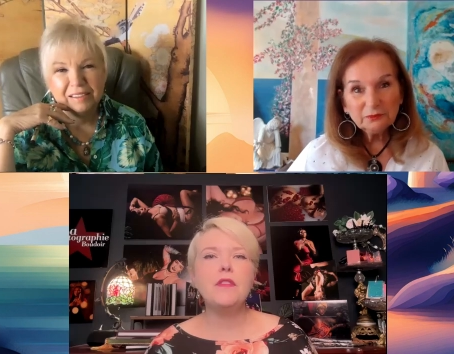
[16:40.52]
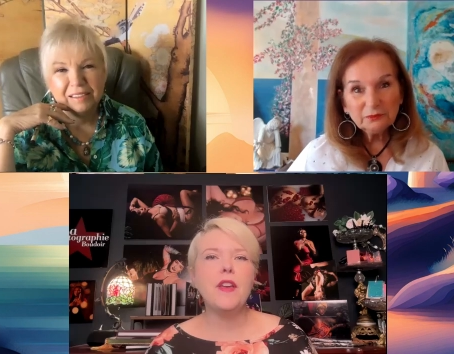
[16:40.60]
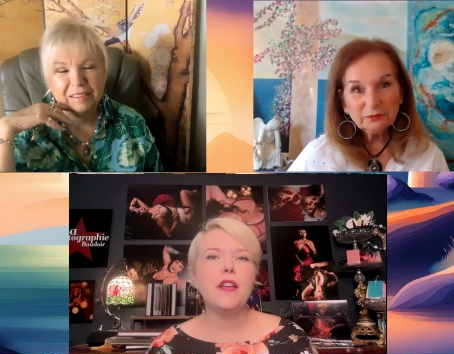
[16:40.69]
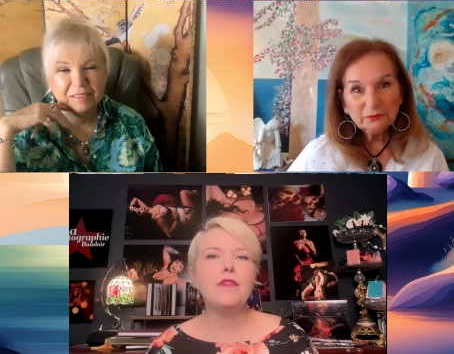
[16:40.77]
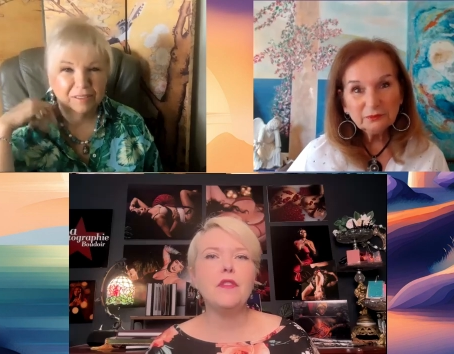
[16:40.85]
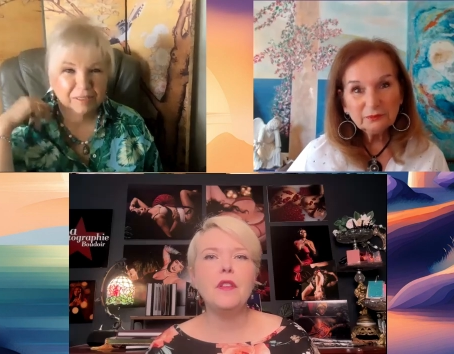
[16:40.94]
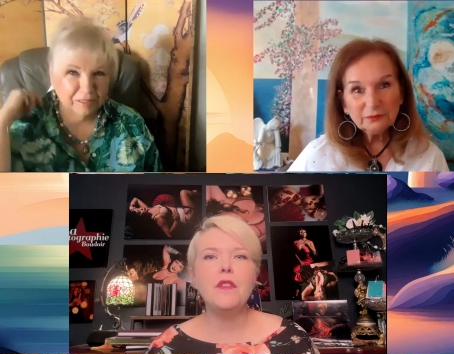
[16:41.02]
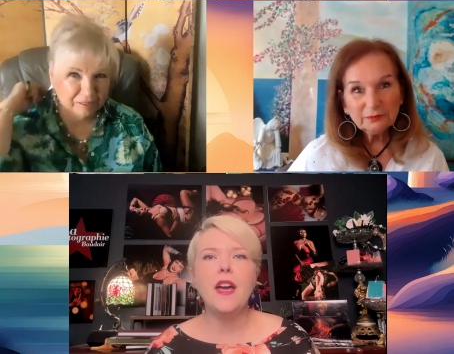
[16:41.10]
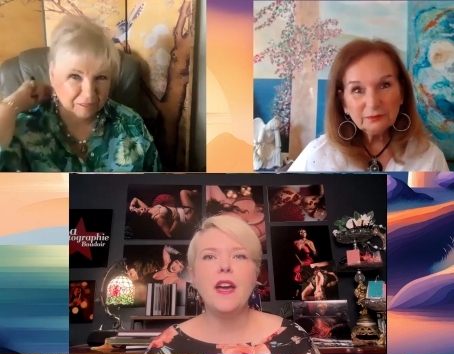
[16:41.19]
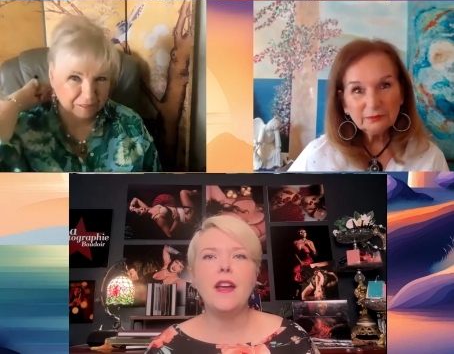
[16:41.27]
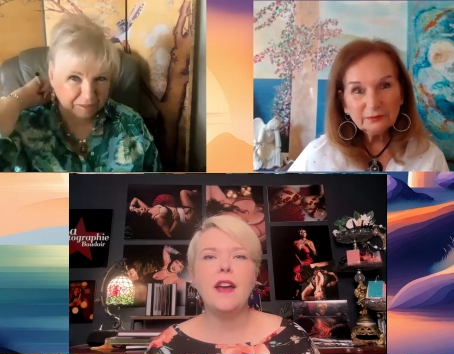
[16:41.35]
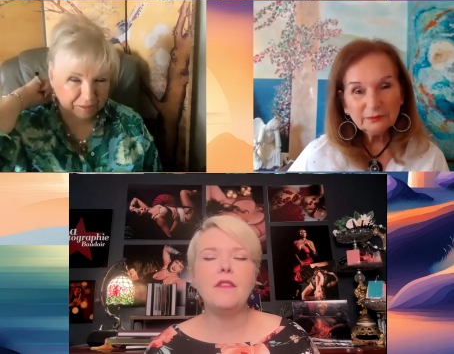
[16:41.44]
Speaker 1: thankful
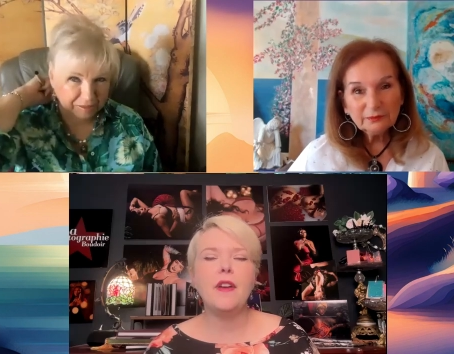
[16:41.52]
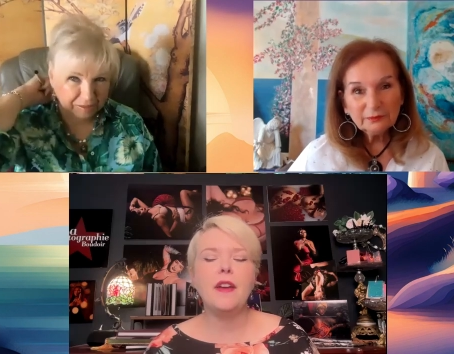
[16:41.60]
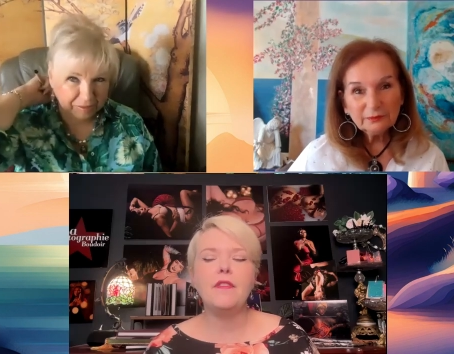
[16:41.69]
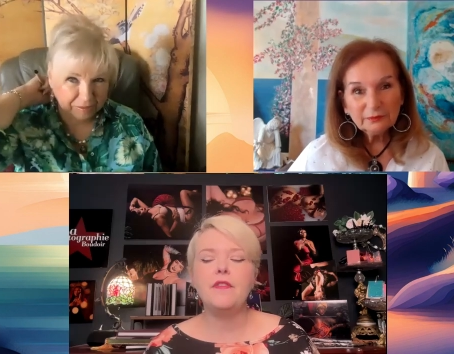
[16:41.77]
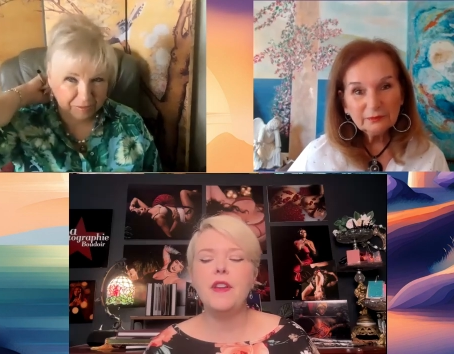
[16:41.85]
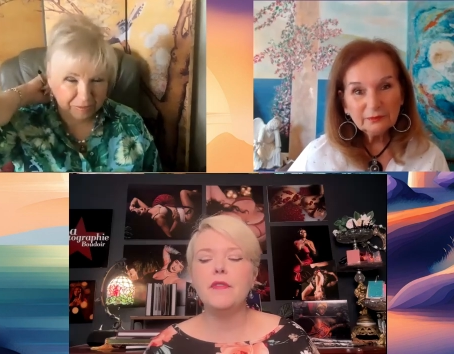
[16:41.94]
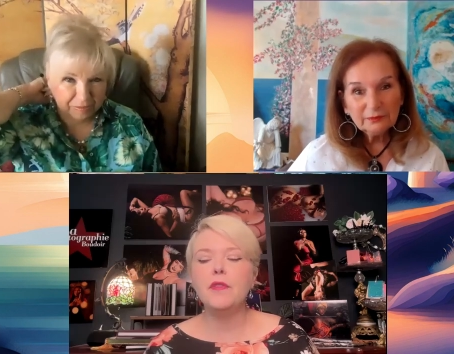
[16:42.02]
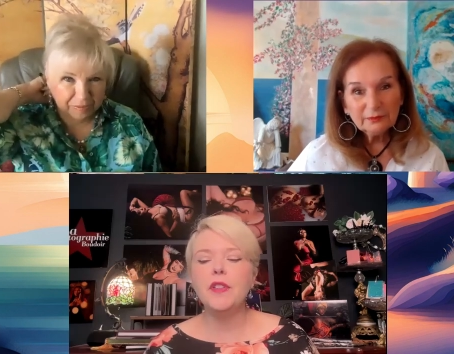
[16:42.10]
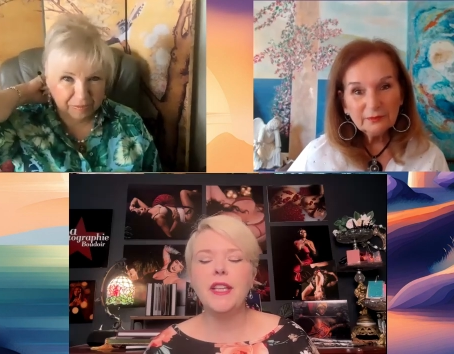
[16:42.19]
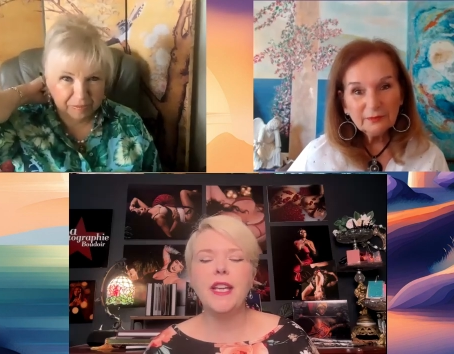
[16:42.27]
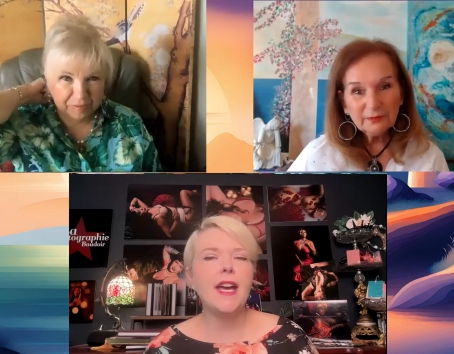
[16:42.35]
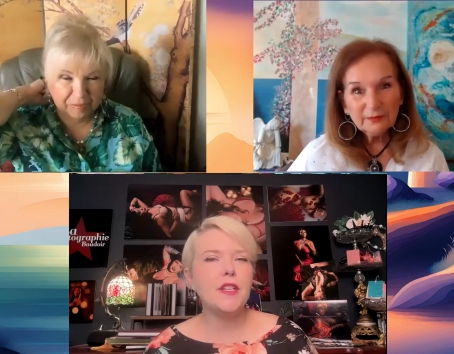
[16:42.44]
that i have never
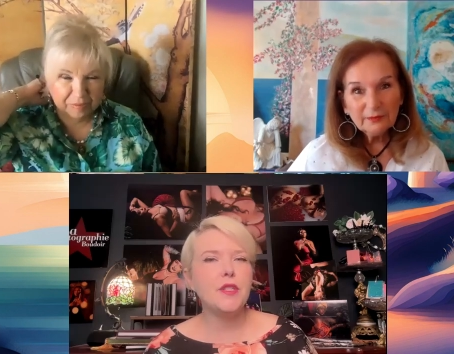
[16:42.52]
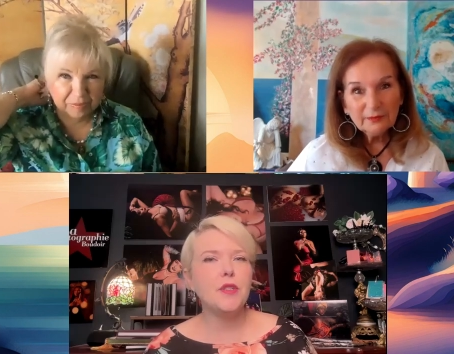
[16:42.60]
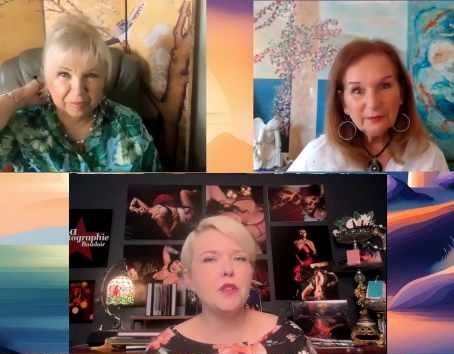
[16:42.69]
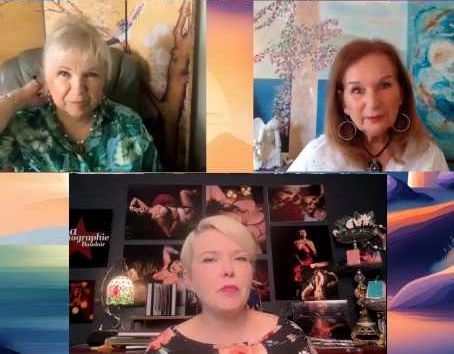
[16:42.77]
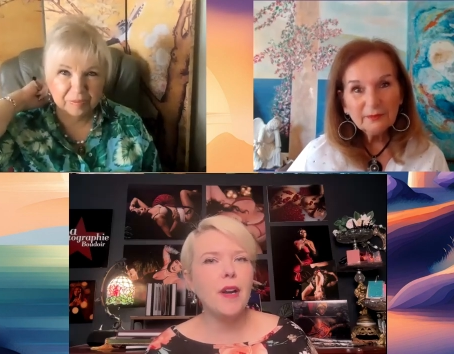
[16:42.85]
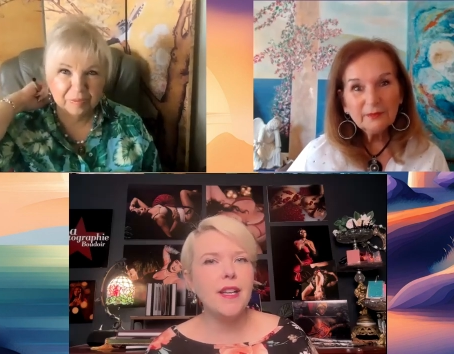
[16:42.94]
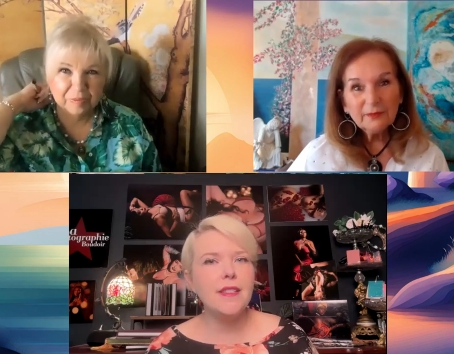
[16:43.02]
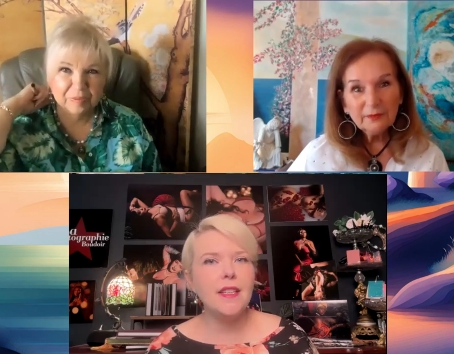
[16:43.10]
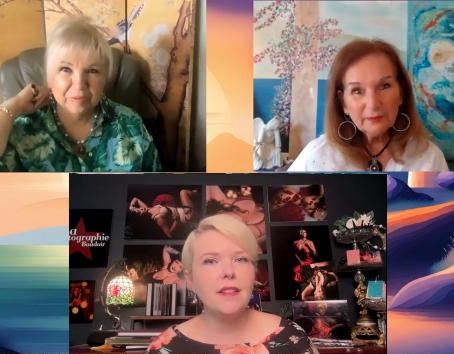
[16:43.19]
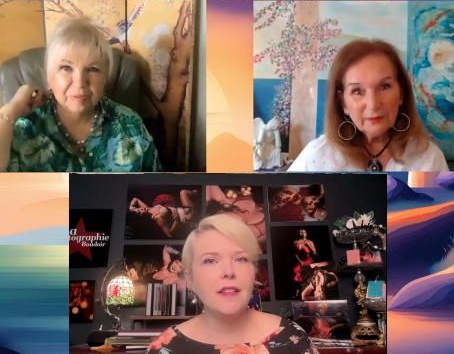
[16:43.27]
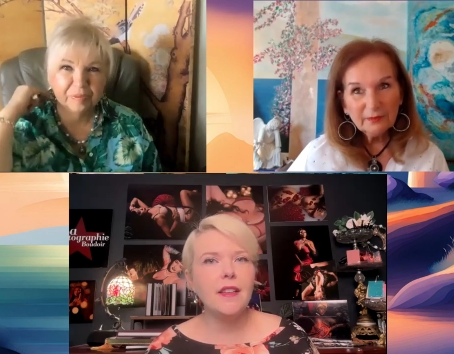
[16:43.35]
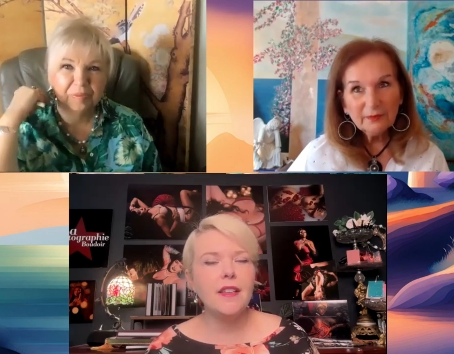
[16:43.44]
really had a true
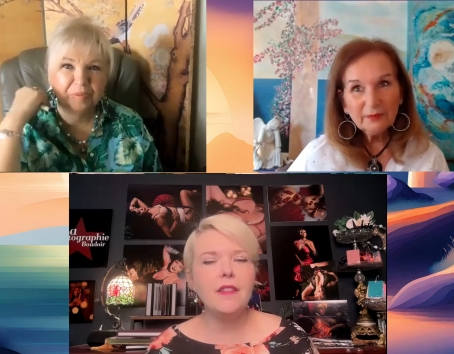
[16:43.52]
bridezilla,